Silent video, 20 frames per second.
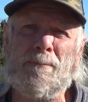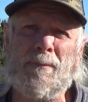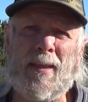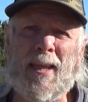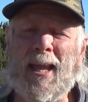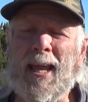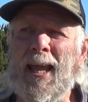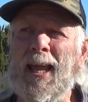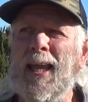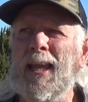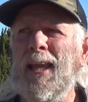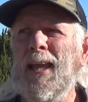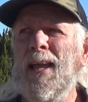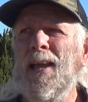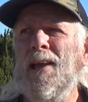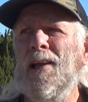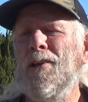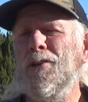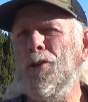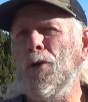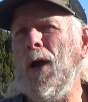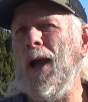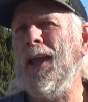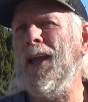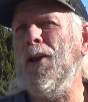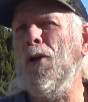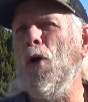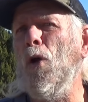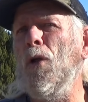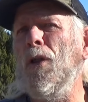Okay, so I
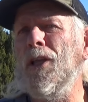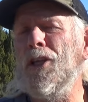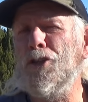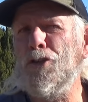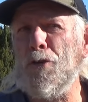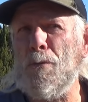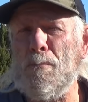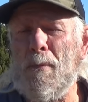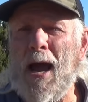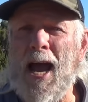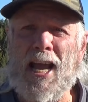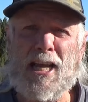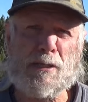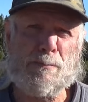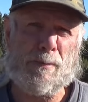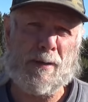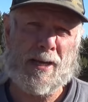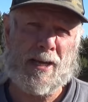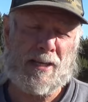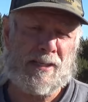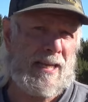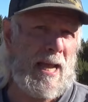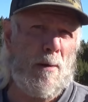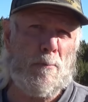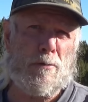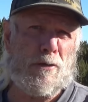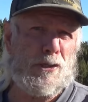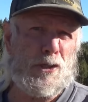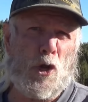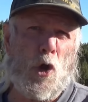can only surmise, because that
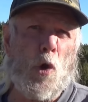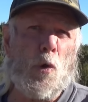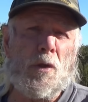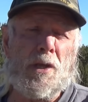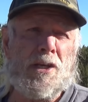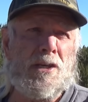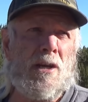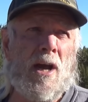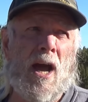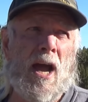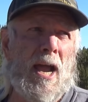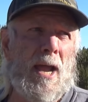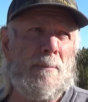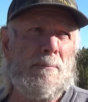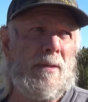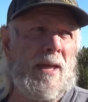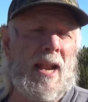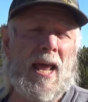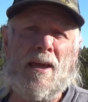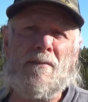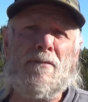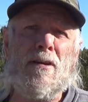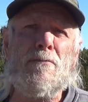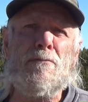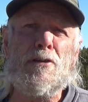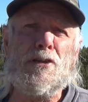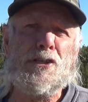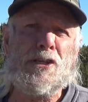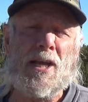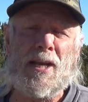was the only time that I've
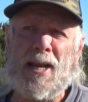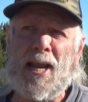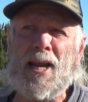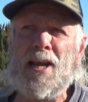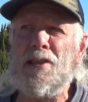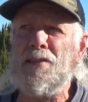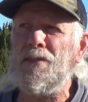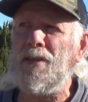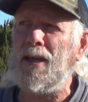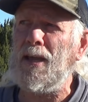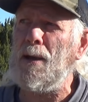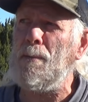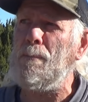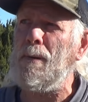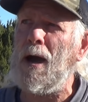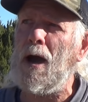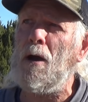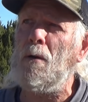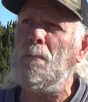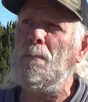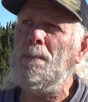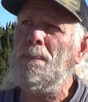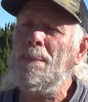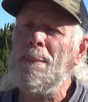ever said anything about